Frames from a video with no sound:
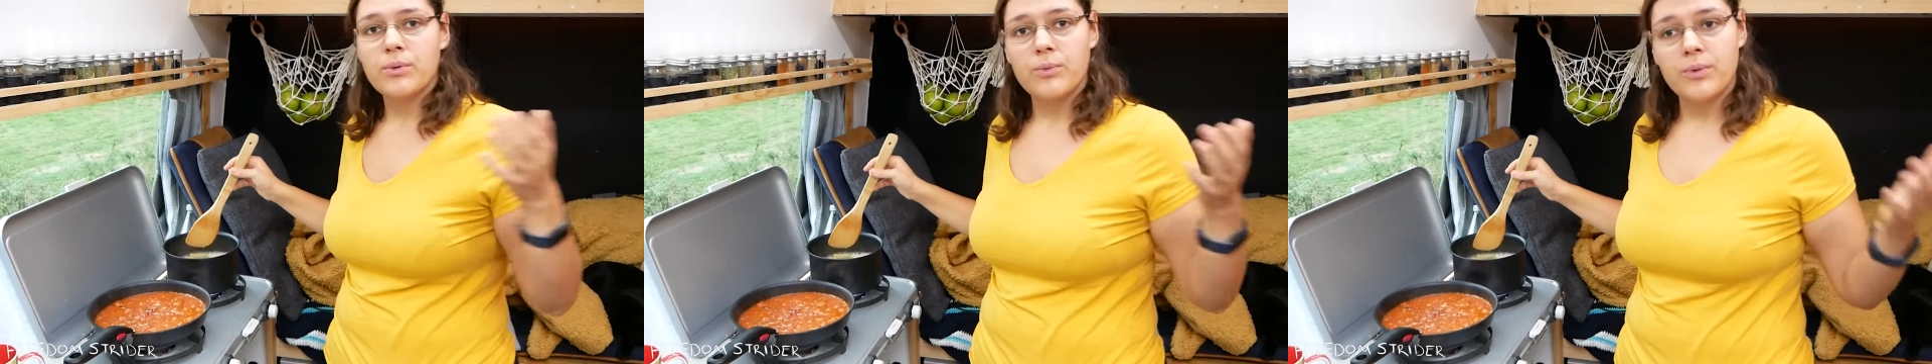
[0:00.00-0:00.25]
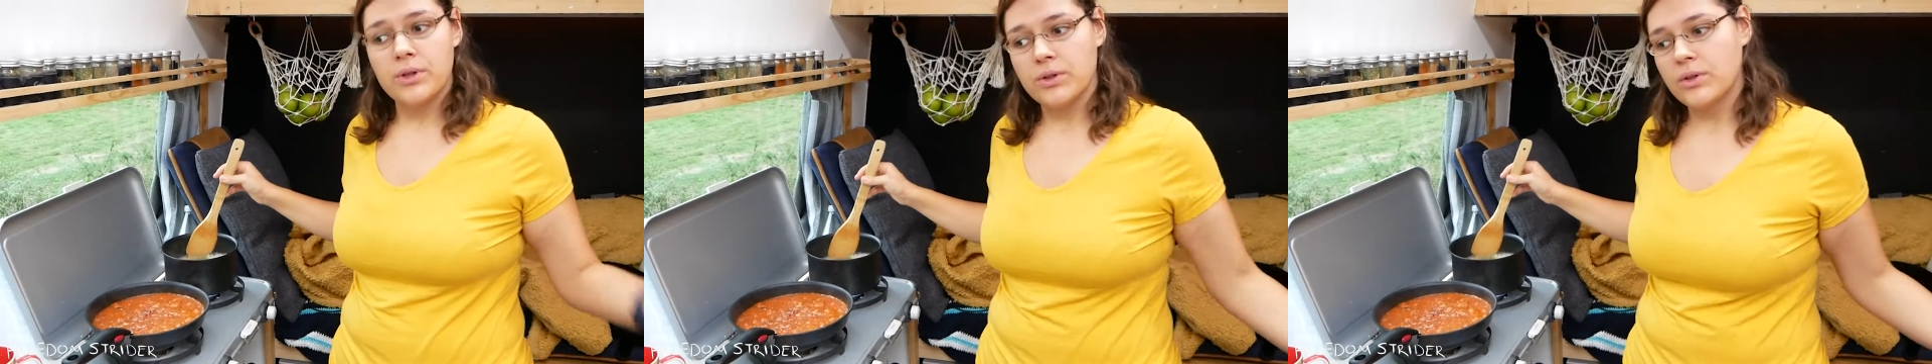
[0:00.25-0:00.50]

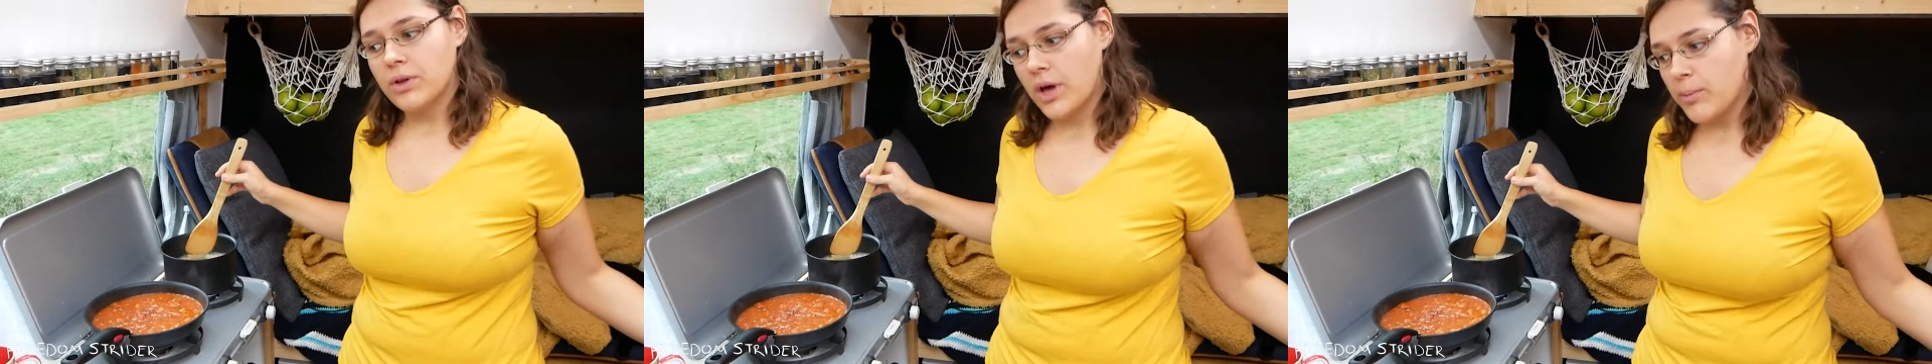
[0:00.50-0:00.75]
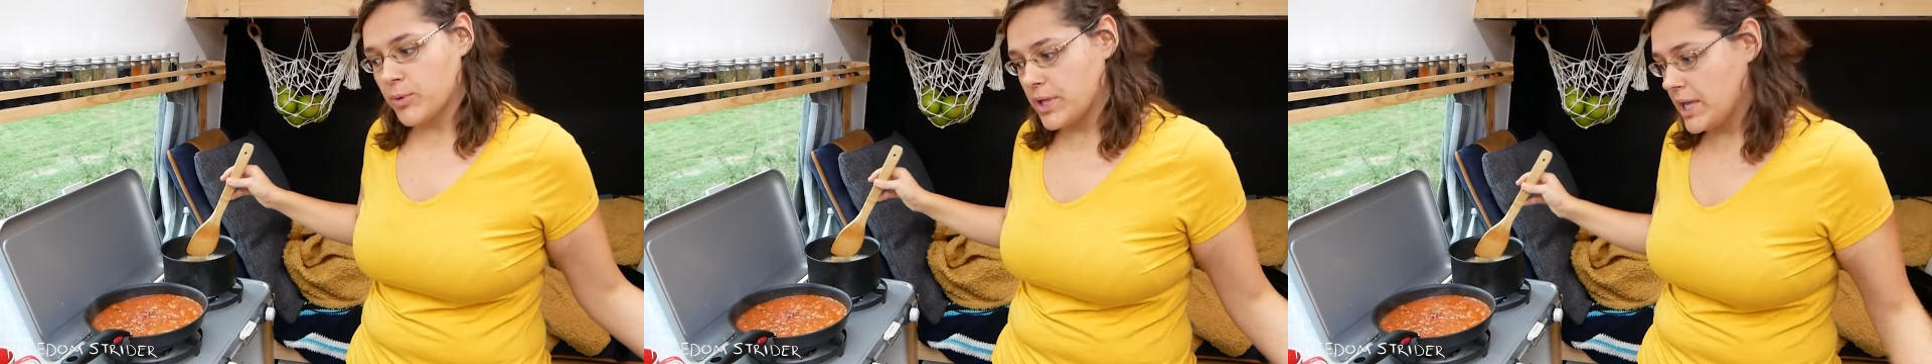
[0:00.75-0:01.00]
we'll
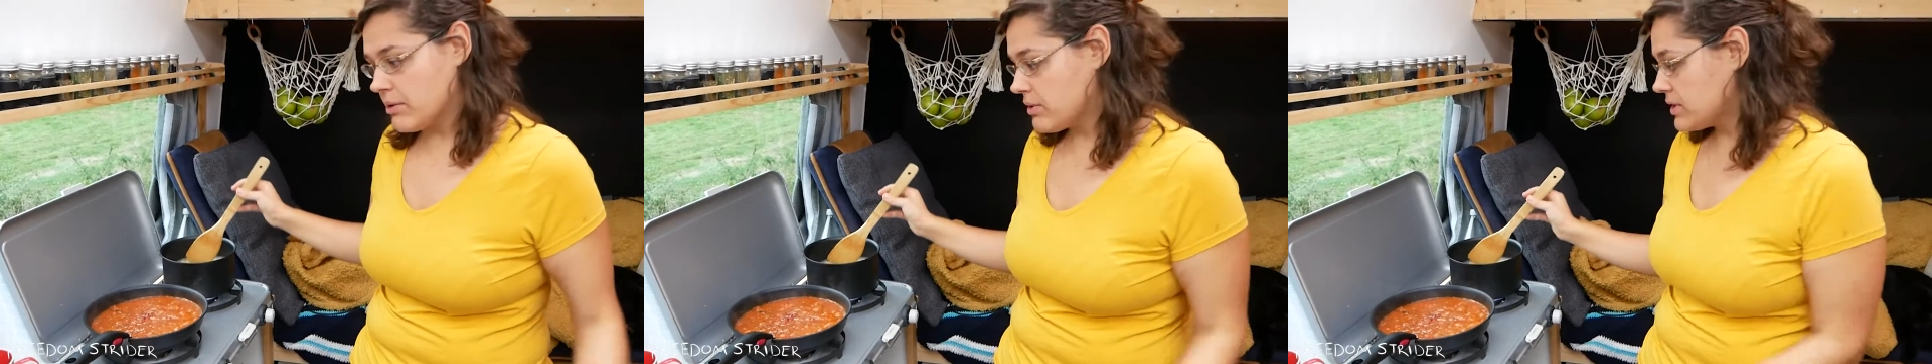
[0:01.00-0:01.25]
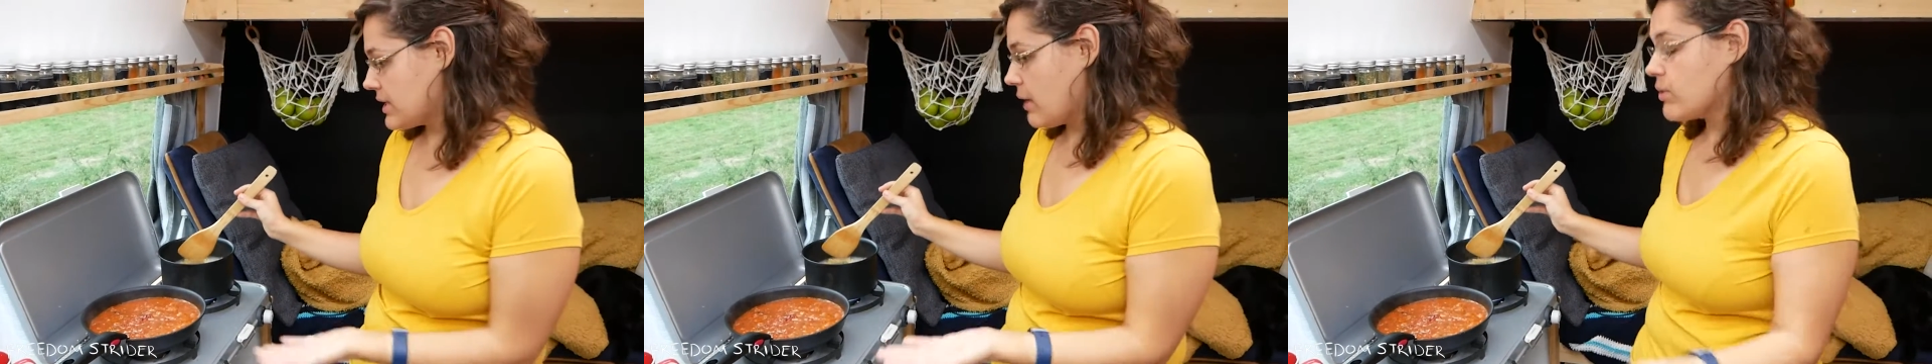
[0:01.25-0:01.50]
come on here
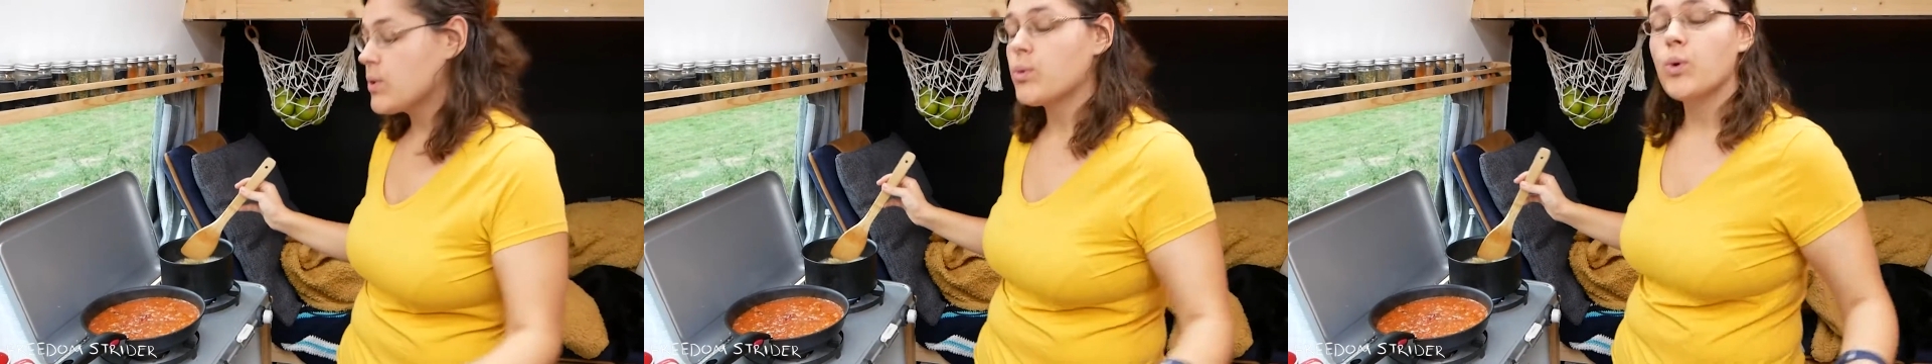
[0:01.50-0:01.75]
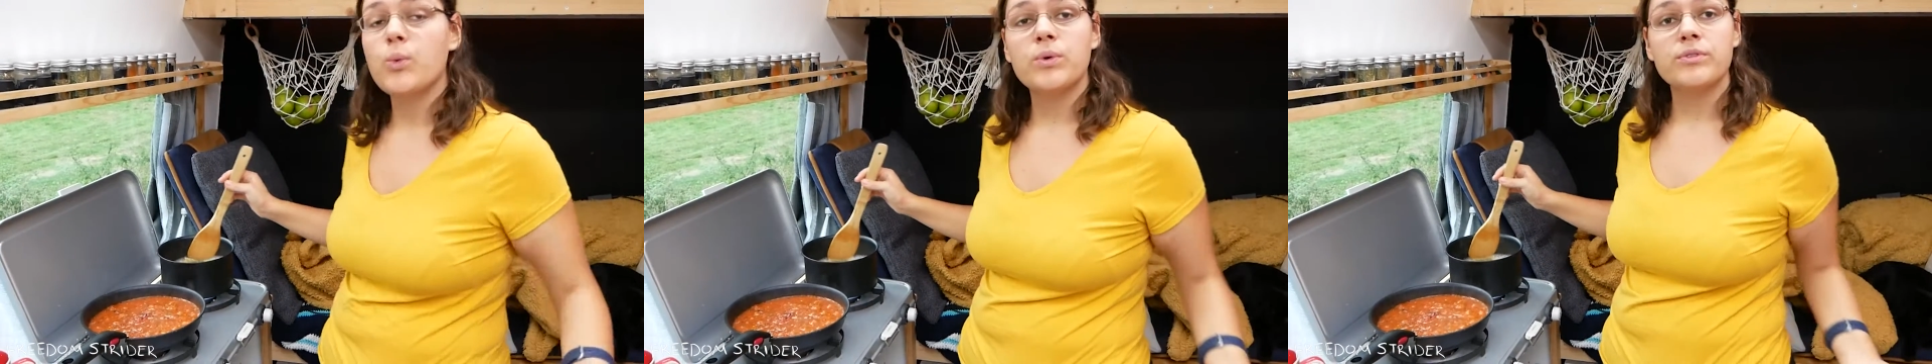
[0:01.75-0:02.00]
and tell you
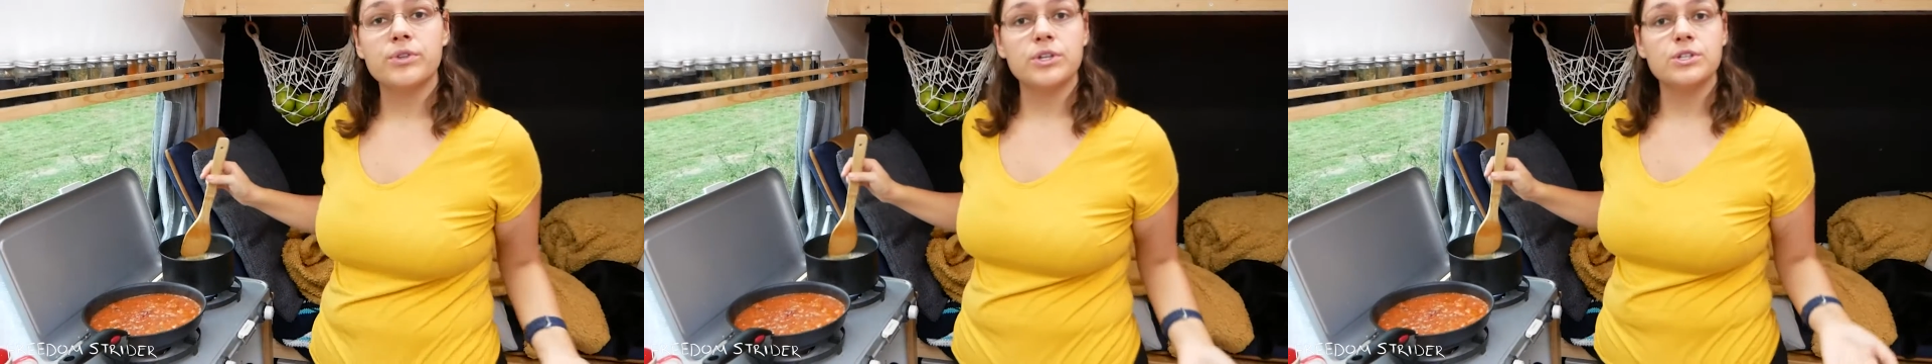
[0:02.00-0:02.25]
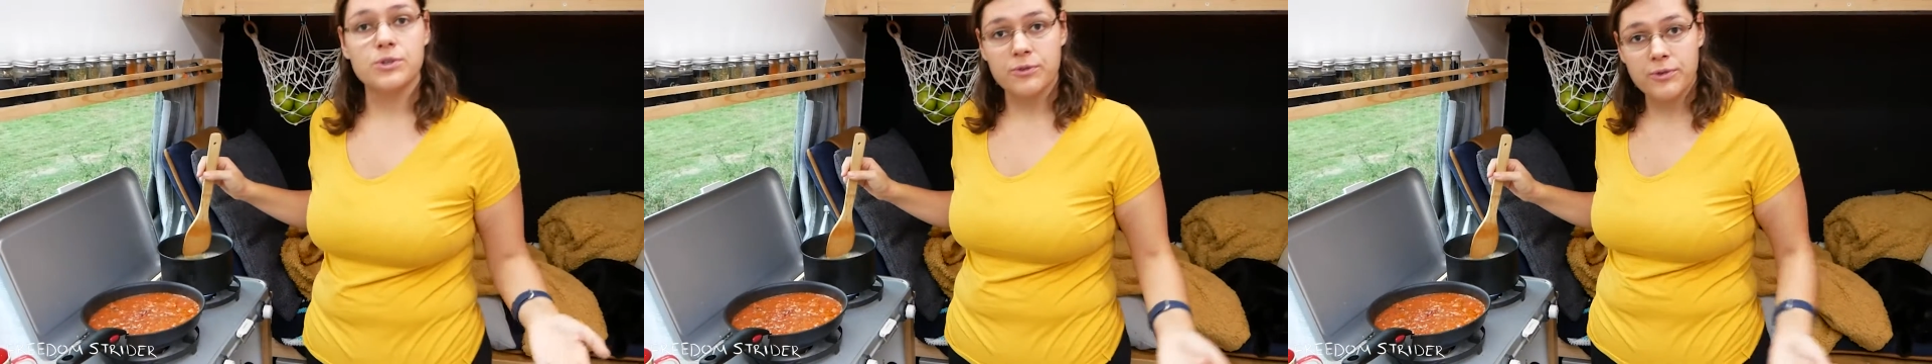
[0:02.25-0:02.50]
what we've
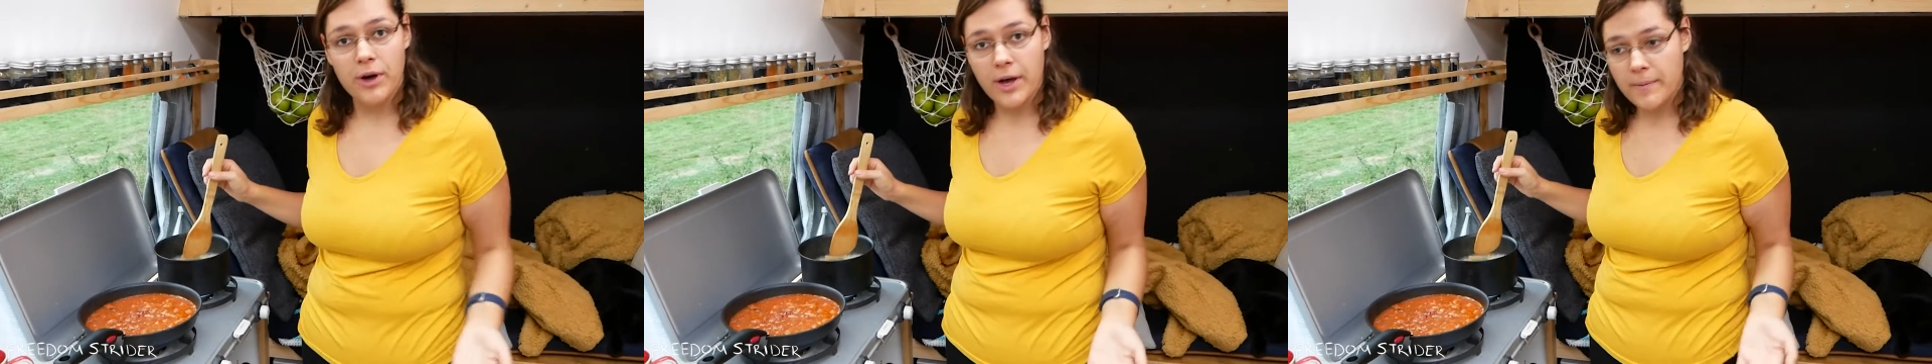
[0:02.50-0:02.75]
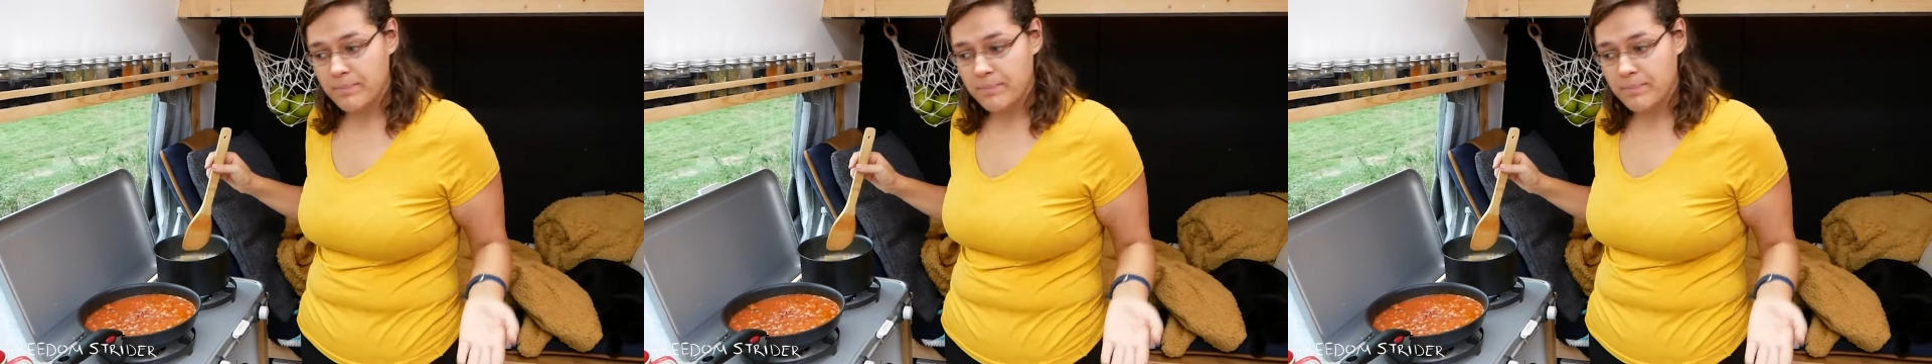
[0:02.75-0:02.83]
learned so far